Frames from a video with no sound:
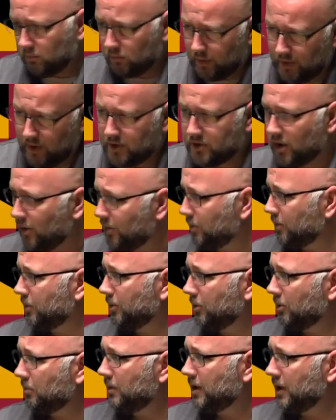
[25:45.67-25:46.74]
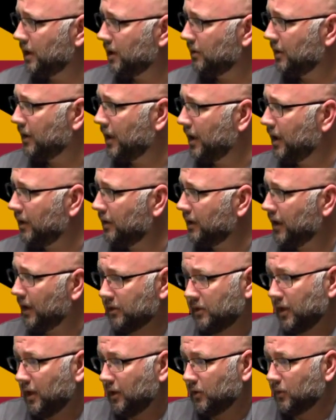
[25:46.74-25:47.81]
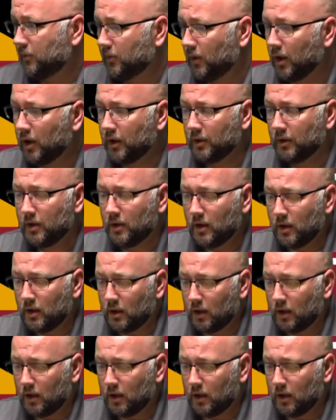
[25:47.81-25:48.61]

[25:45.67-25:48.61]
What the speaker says: with each other a little bit here and there, and it's fun.